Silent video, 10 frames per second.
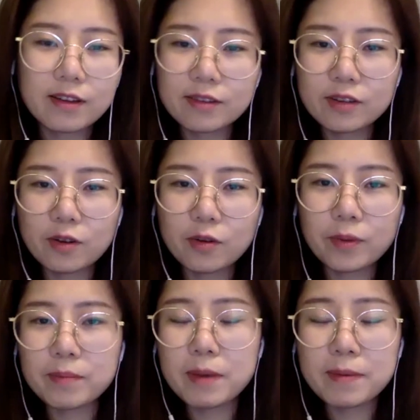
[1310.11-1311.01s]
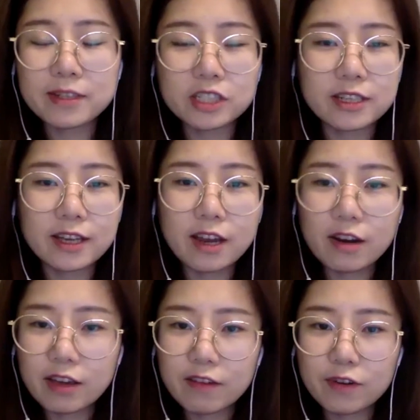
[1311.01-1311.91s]
with maybe just a
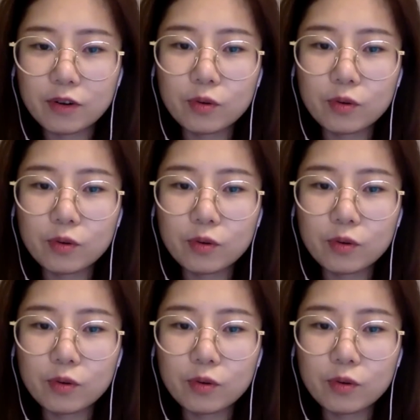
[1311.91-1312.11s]
caregiver